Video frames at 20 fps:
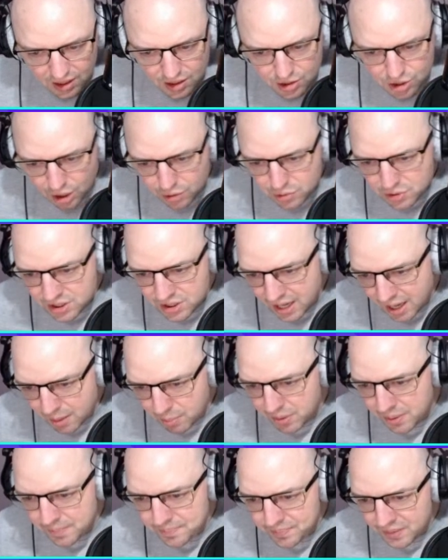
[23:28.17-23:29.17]
So
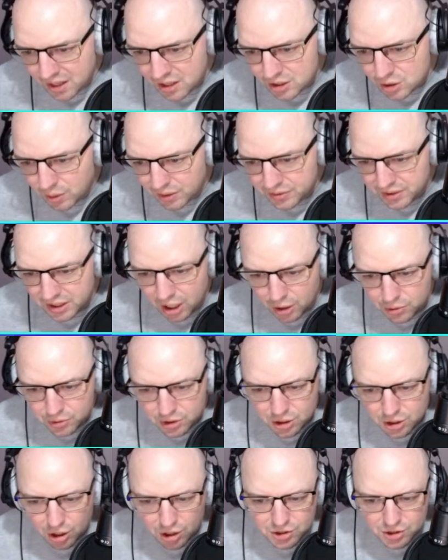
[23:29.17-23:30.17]
Seb, do I think
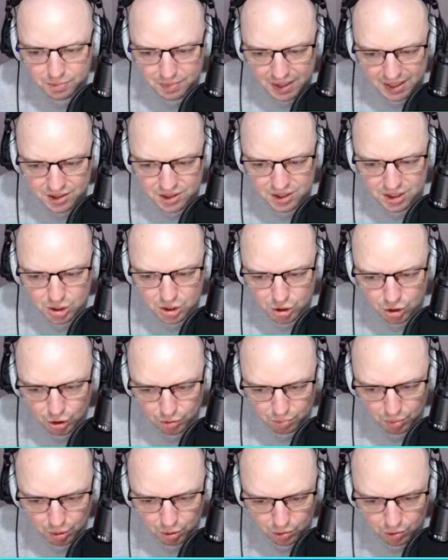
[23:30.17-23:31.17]
Odegaard to Maddison is a
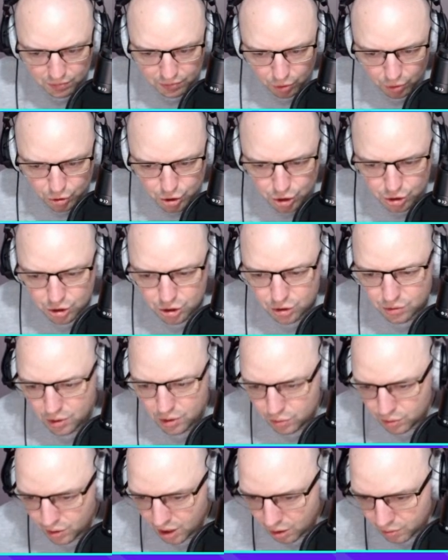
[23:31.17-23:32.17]
good move, or should you do
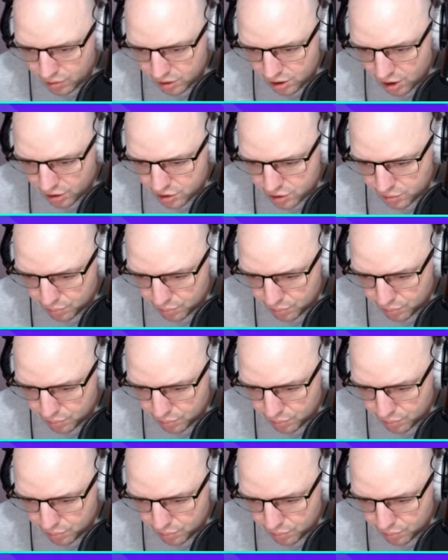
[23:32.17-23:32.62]
Odegaard to